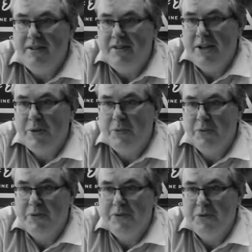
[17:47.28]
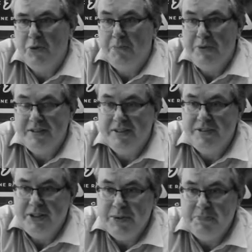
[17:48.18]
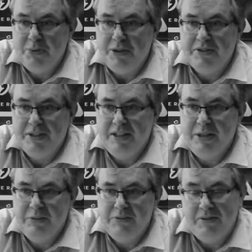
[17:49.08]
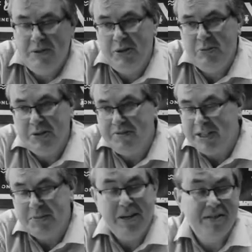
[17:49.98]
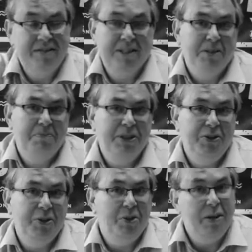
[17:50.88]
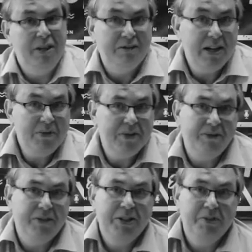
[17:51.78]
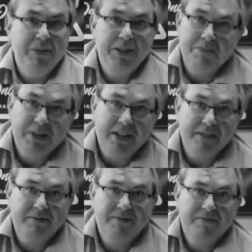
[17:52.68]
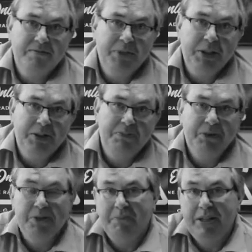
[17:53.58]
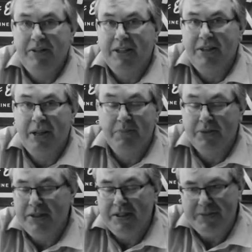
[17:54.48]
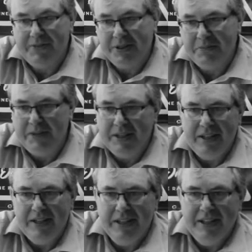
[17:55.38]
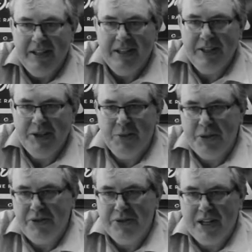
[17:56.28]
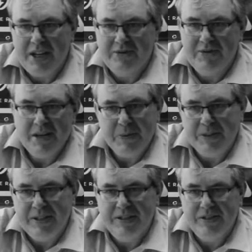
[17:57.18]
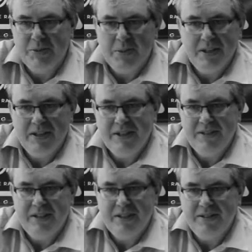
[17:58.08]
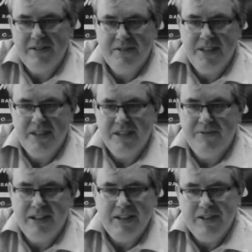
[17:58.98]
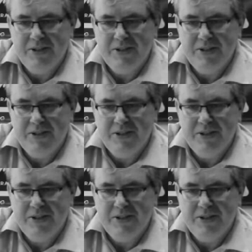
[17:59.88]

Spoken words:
Now, up until this point, you would have expected it to be the other way around and for it to be the black policeman to be like that, but this film, it switches that around, and it's quite an interesting take and a very